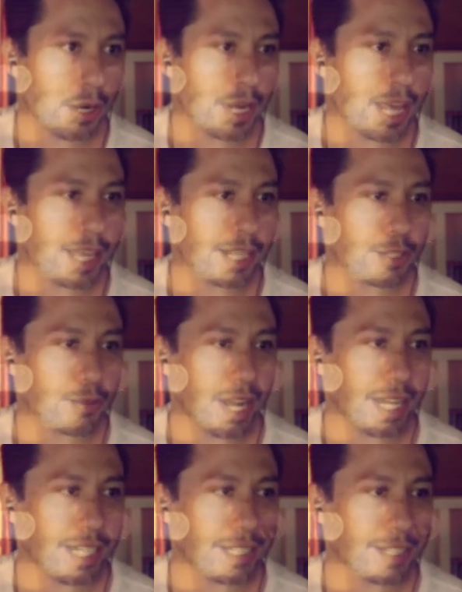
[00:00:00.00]
He
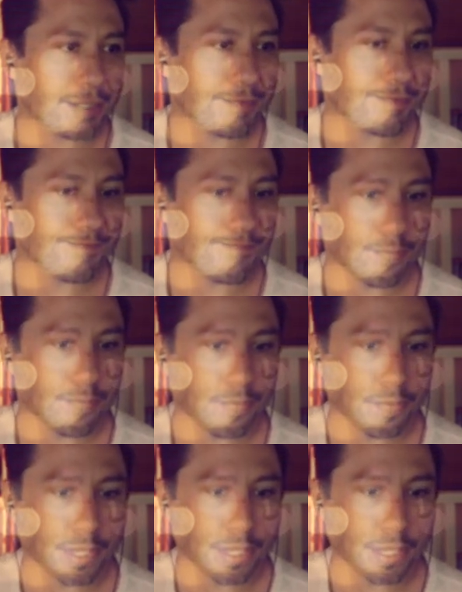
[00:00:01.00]
is reading through the
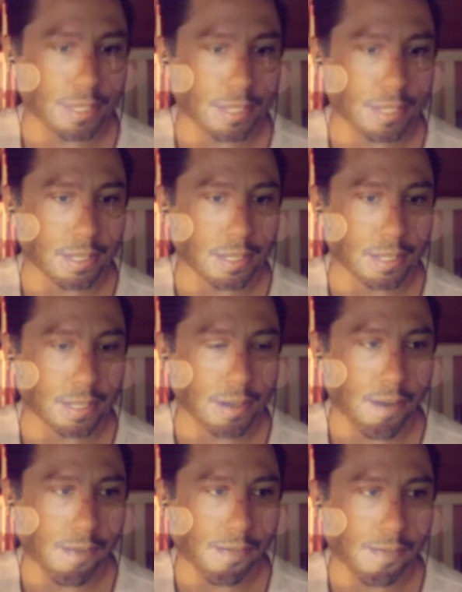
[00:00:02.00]
sidebar and got
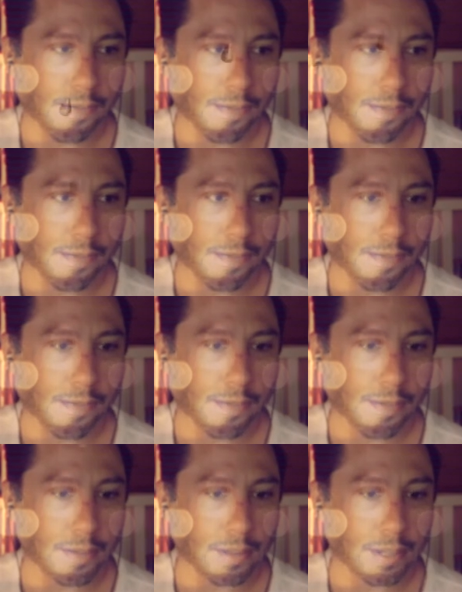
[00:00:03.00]
into red-pilled stuff.